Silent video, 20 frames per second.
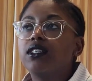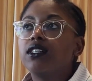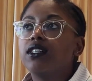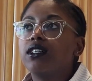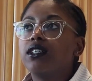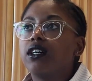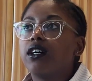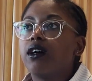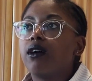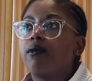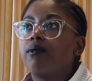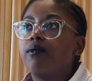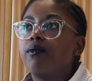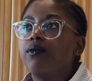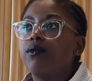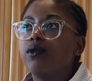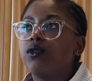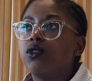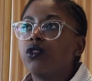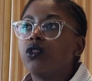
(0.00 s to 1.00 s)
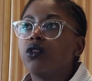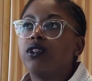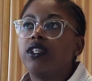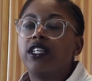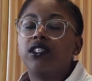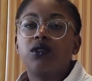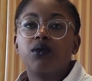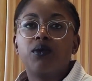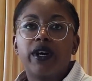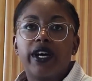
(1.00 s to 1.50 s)
So
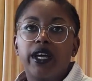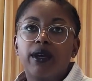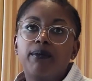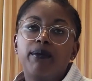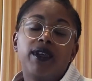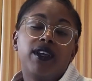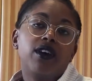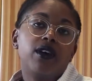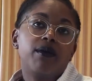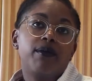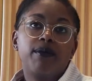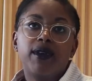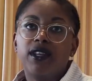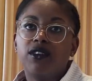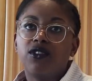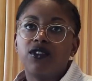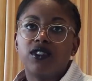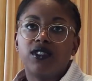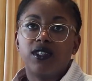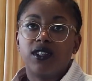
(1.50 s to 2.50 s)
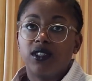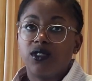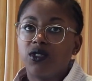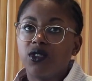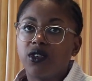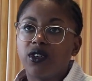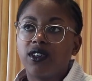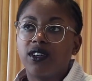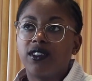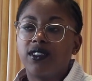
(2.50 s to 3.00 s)
that's why I became interested in
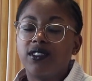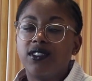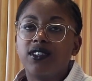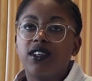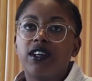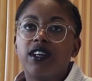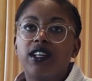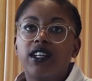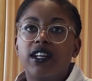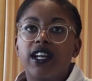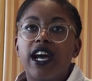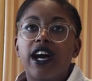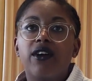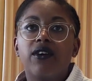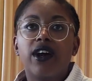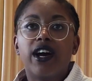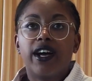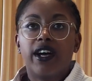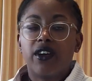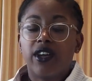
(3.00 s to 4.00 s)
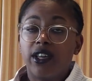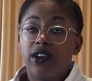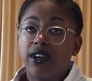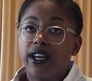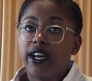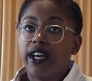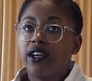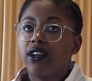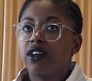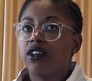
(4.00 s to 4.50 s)
circular design and how could
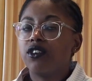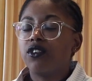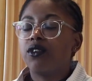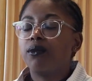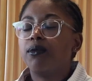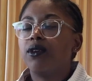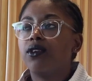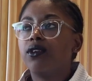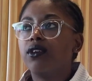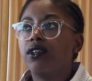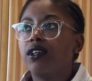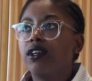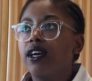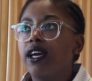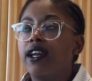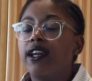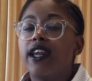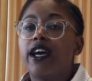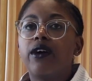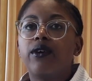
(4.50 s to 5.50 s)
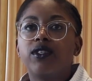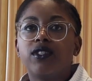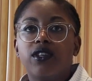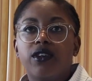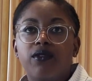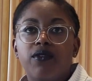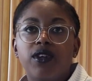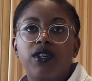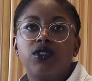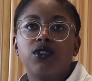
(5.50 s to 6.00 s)
I contribute. And now as a
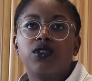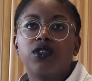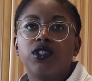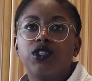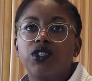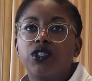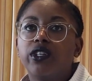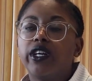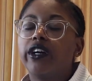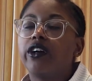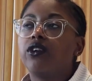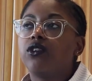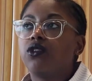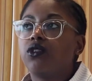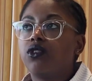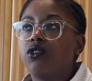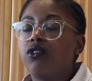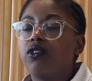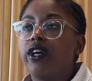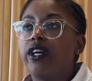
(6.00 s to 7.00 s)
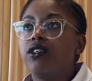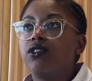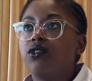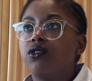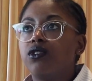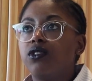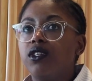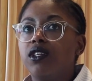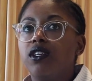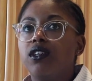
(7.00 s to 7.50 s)
researcher, I also try to
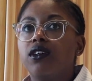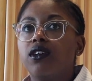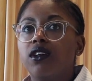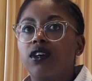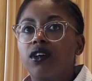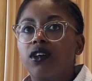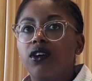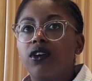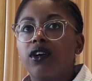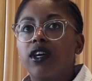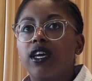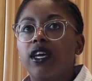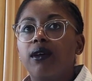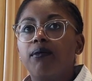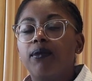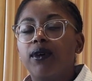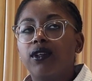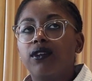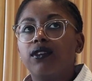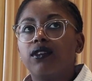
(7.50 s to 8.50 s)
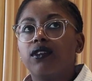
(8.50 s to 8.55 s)
see, okay, but